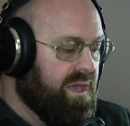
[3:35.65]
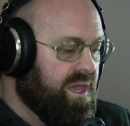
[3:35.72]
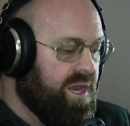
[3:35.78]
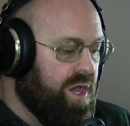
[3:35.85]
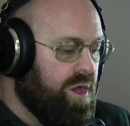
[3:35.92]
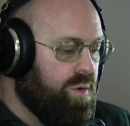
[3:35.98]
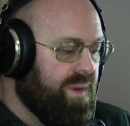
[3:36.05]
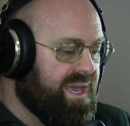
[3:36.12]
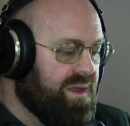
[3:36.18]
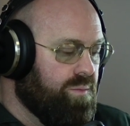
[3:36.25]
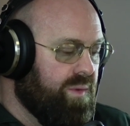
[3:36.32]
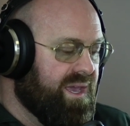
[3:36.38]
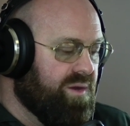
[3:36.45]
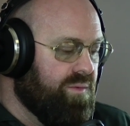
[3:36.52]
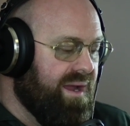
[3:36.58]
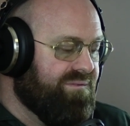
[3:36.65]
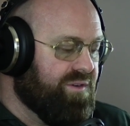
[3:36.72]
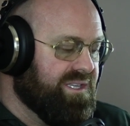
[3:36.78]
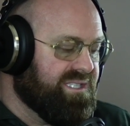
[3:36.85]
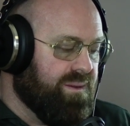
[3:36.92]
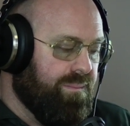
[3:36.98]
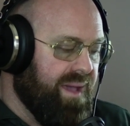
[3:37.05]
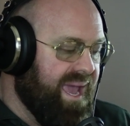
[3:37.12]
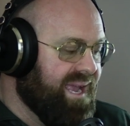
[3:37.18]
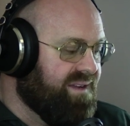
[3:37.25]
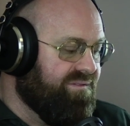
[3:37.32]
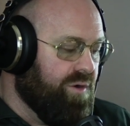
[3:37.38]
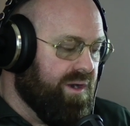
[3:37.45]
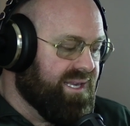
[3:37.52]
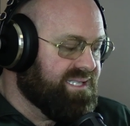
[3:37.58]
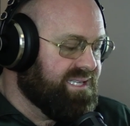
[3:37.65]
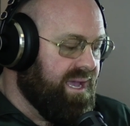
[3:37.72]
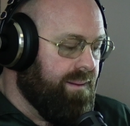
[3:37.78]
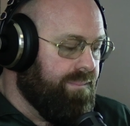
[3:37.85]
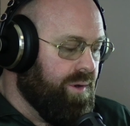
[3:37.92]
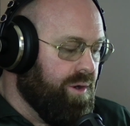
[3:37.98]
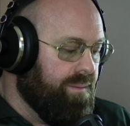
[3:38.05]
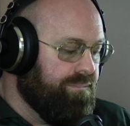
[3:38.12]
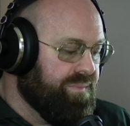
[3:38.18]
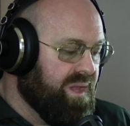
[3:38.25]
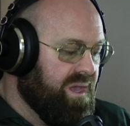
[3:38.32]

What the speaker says: We can reference a bank for an example.